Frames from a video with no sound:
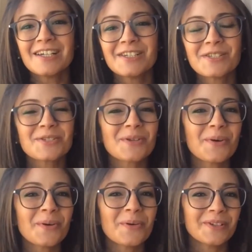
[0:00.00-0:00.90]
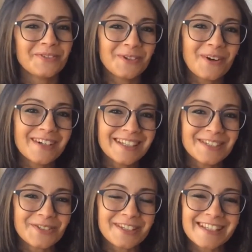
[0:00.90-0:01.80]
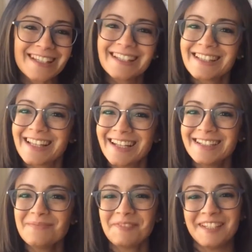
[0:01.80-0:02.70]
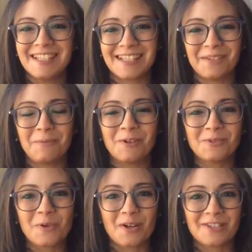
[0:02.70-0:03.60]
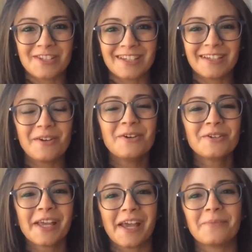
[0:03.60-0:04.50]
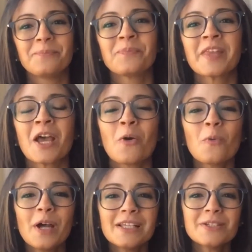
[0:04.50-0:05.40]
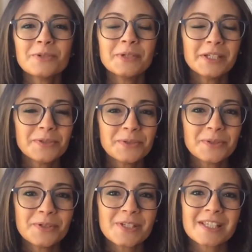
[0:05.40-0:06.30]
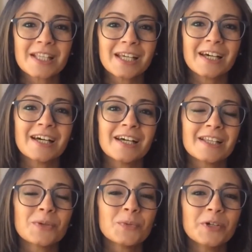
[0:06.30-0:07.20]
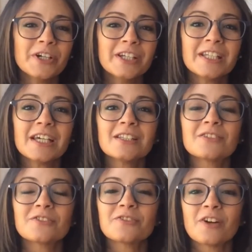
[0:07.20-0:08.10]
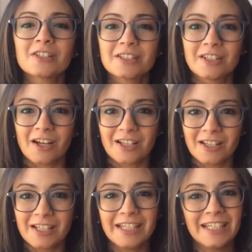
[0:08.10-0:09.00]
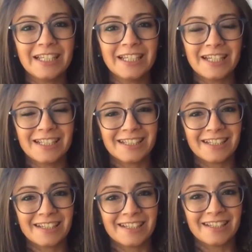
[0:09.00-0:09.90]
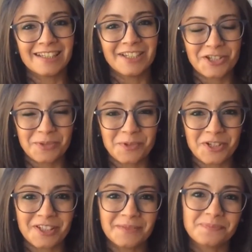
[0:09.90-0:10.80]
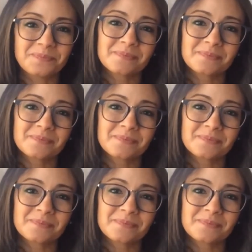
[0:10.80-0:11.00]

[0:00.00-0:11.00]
So if you are interested, then please keep on watching. Okay, when do we use the word etfaddal in Egyptian?